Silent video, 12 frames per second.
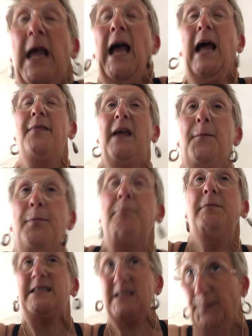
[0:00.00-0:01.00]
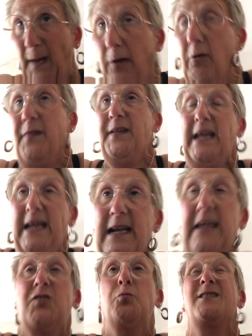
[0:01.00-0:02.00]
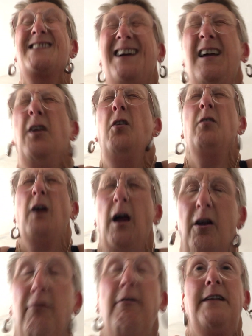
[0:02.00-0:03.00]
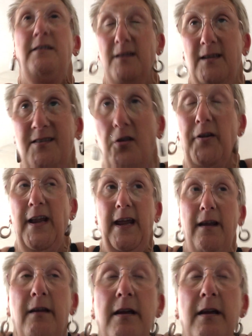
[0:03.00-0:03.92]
and they had been misspelt and the English was horrendous on it.